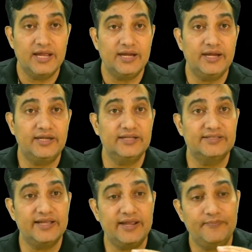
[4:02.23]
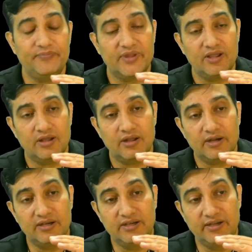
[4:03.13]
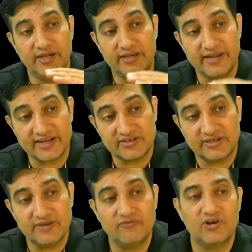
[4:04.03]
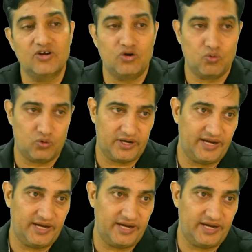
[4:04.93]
it is a detective control.